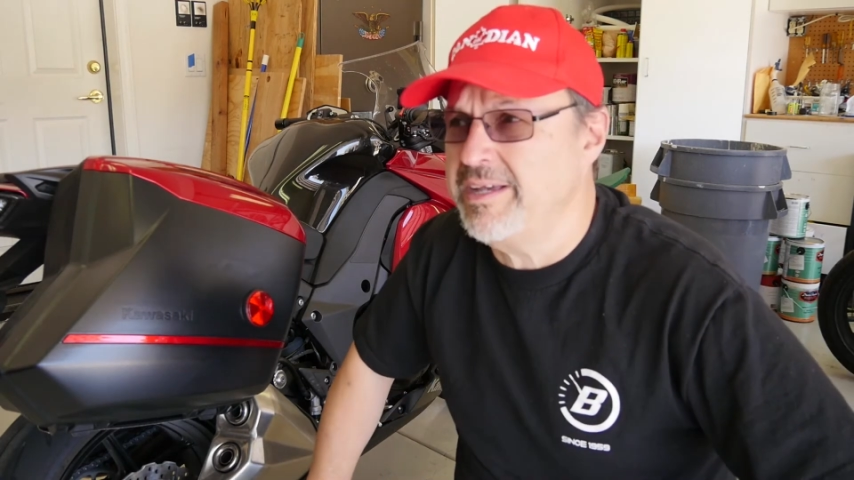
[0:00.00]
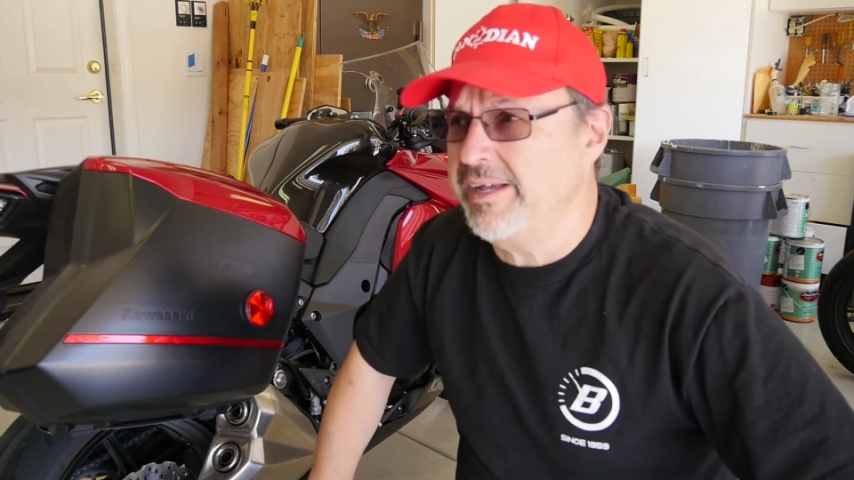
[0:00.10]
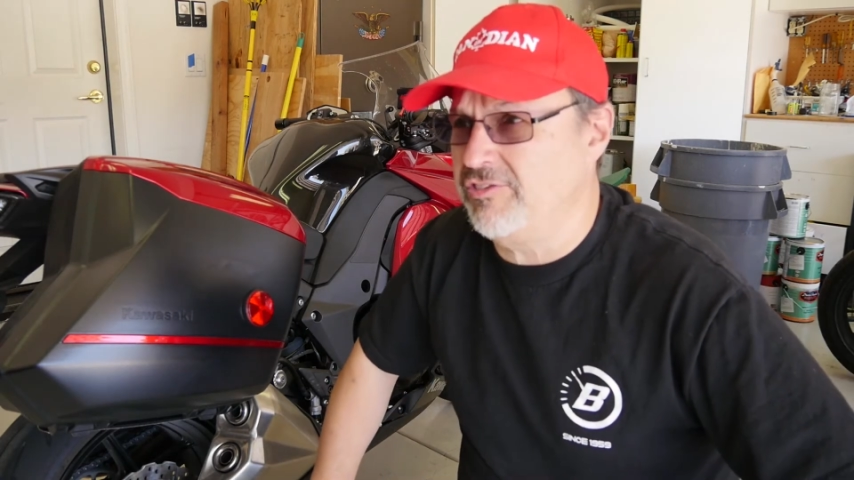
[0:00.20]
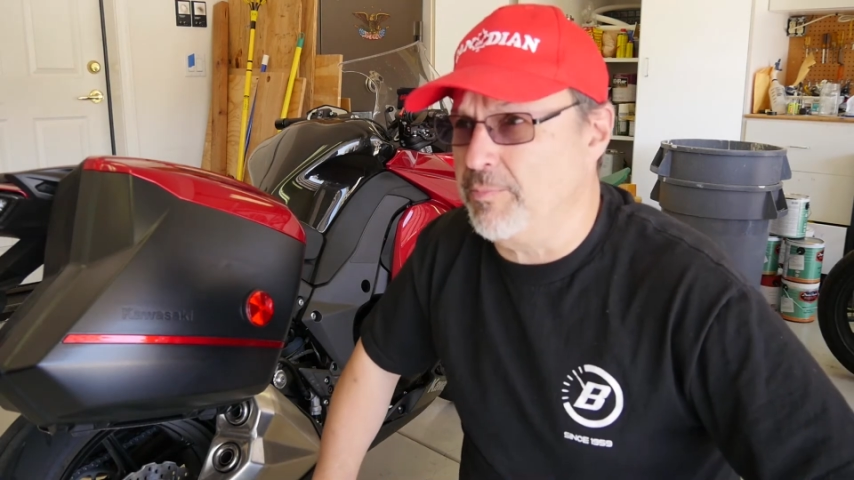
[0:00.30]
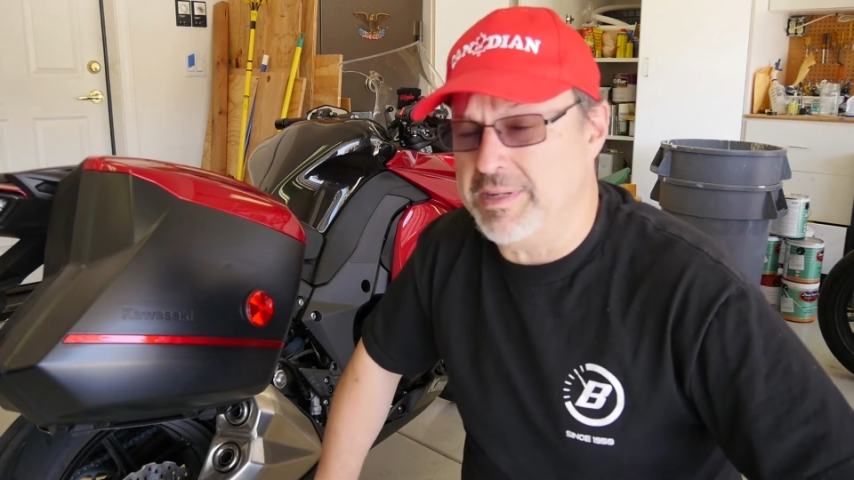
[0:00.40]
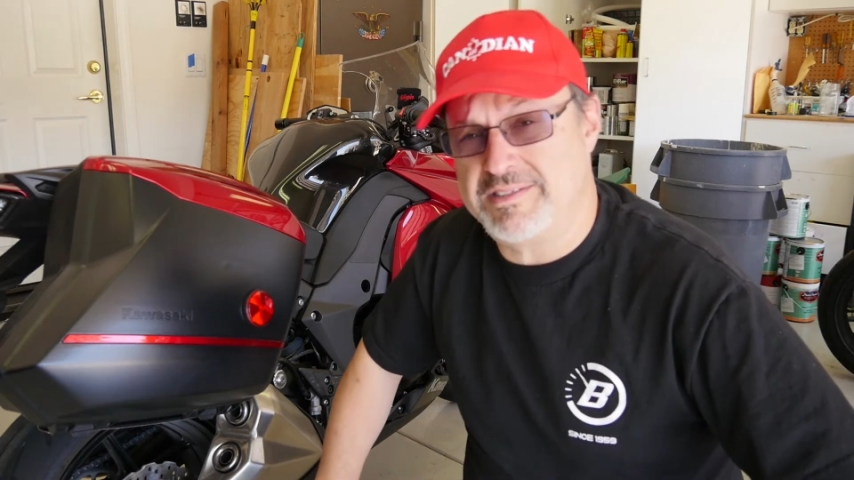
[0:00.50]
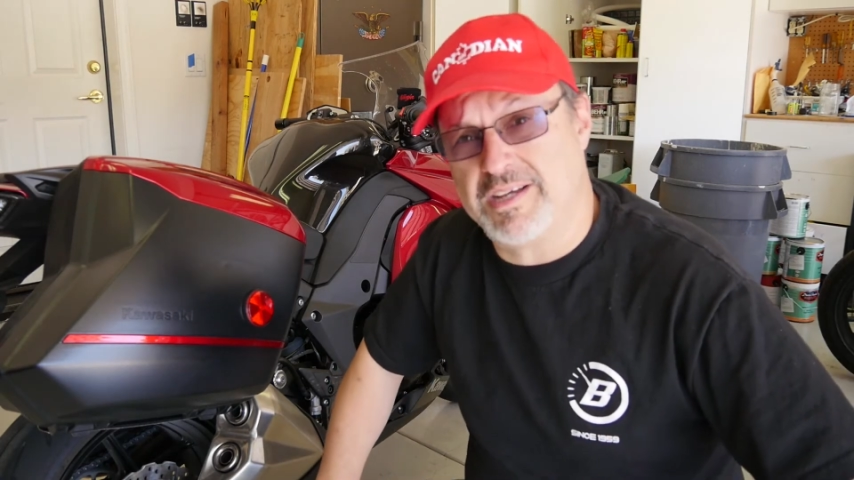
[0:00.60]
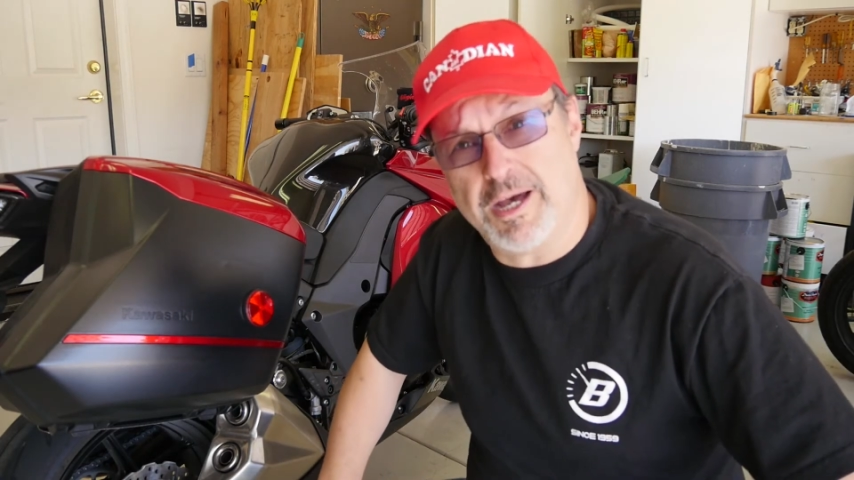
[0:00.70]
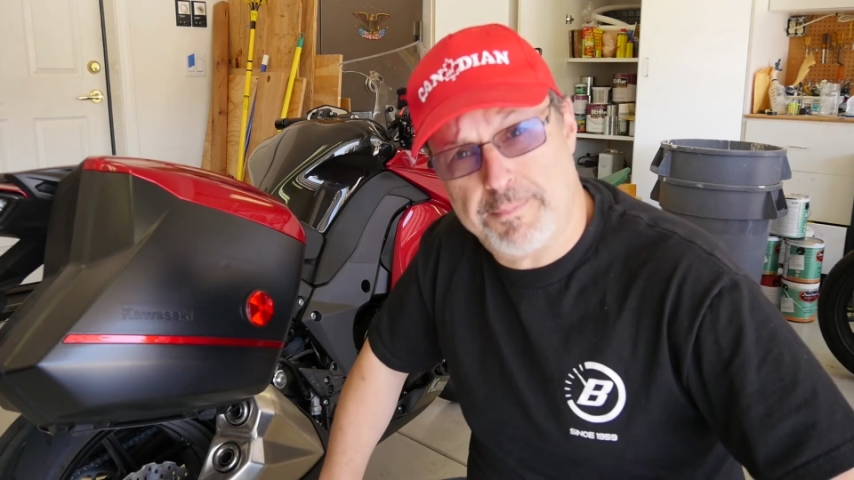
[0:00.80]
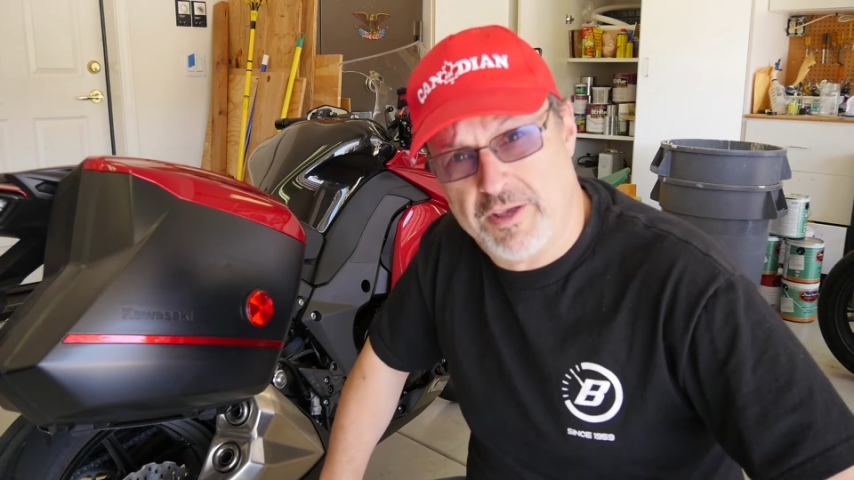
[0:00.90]
It's a bit
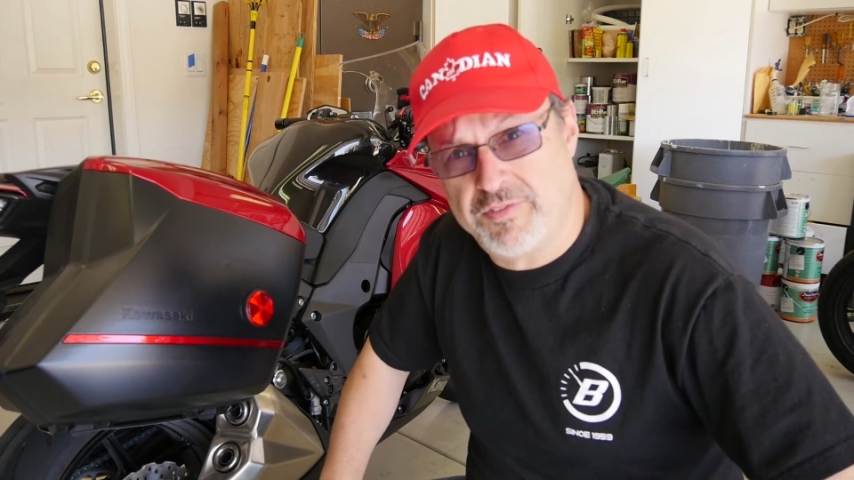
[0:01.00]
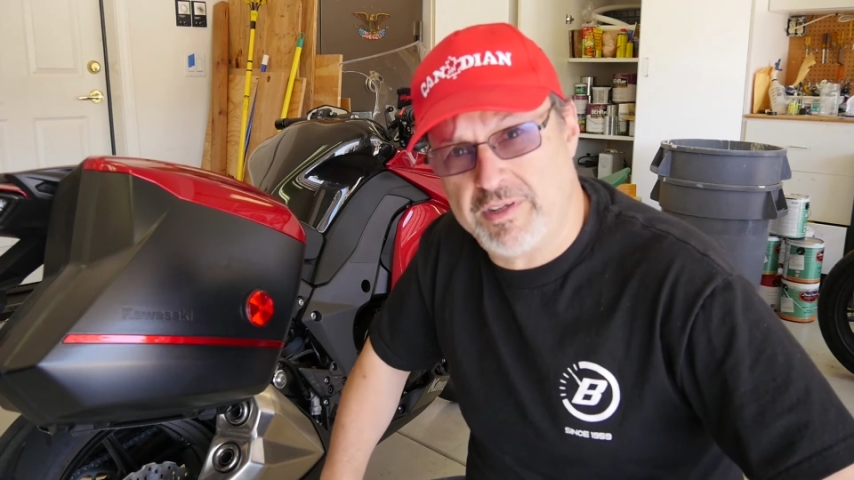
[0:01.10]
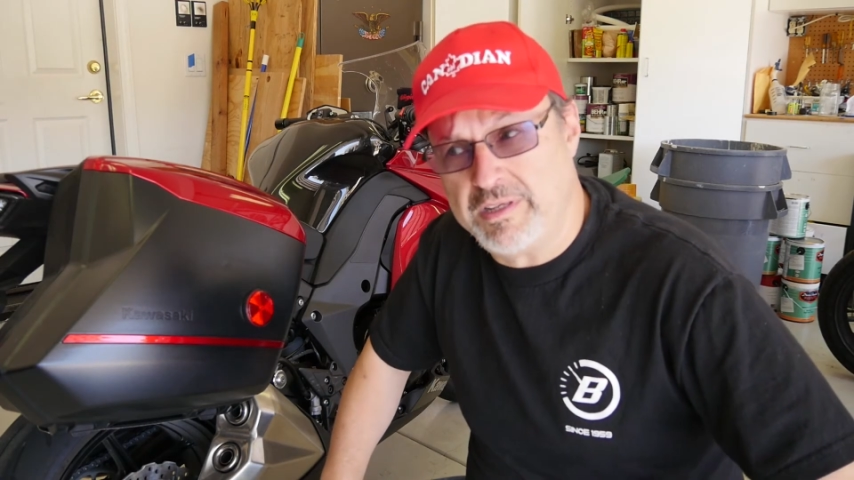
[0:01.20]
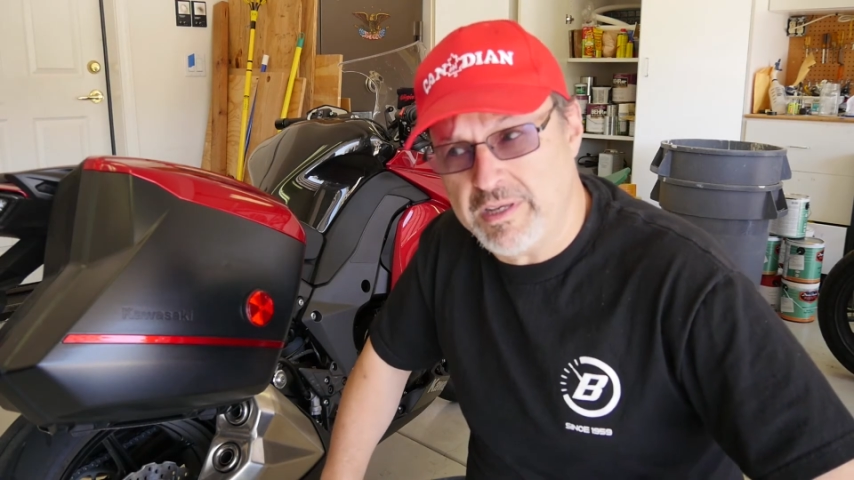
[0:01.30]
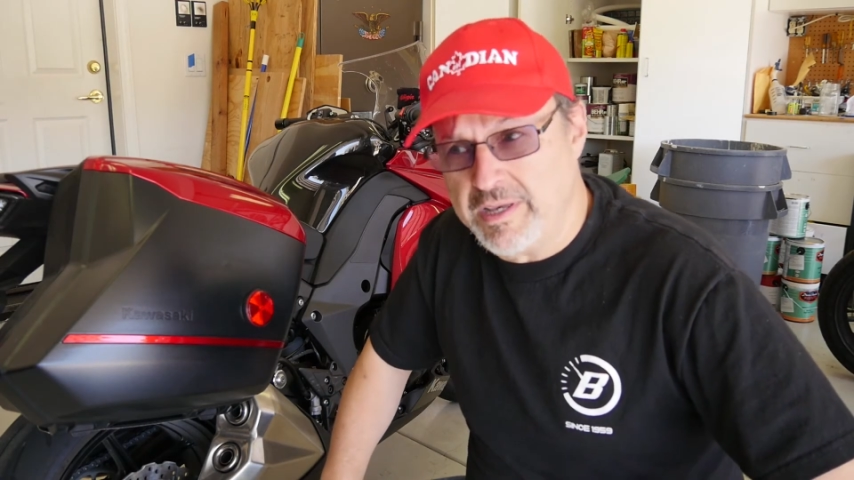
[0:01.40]
top heavy.